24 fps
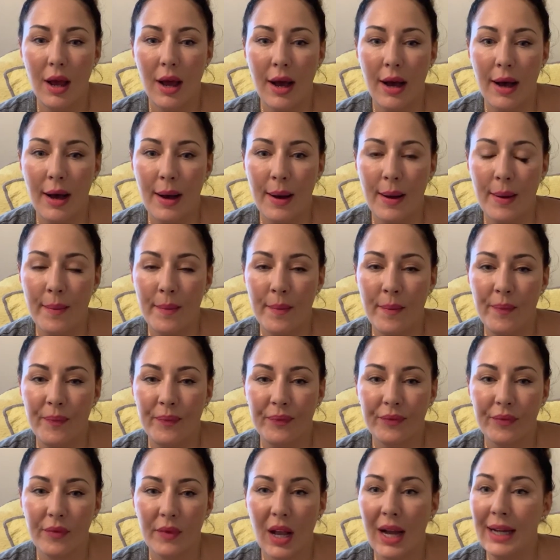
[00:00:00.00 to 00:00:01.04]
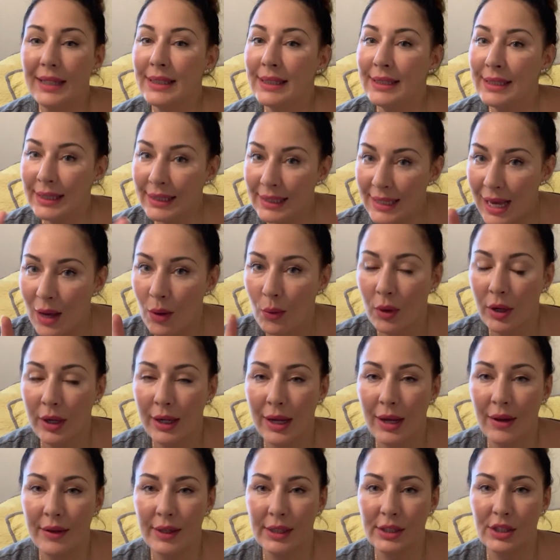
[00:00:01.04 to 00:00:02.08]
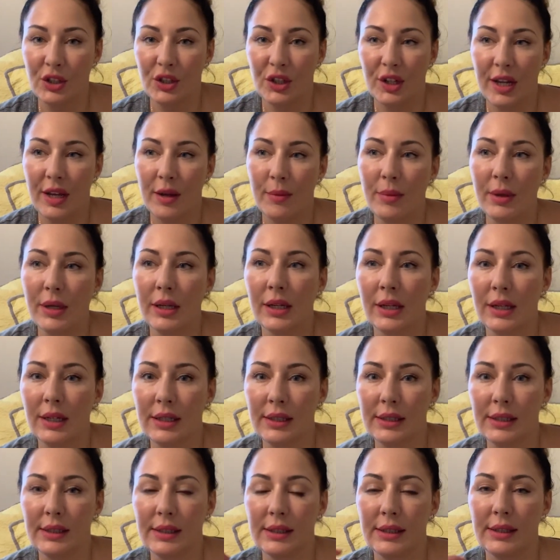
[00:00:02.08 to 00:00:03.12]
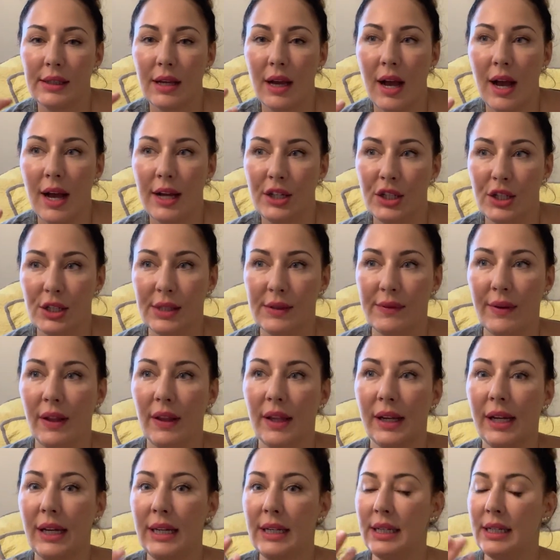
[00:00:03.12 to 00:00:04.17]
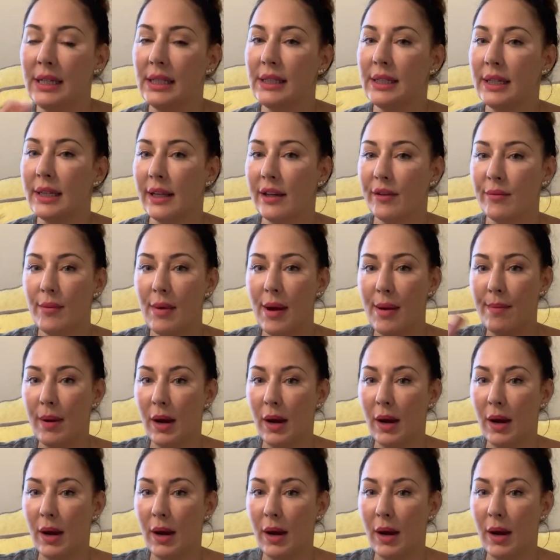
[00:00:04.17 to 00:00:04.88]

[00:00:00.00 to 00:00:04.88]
I did not work out yesterday because I just felt like I needed to give my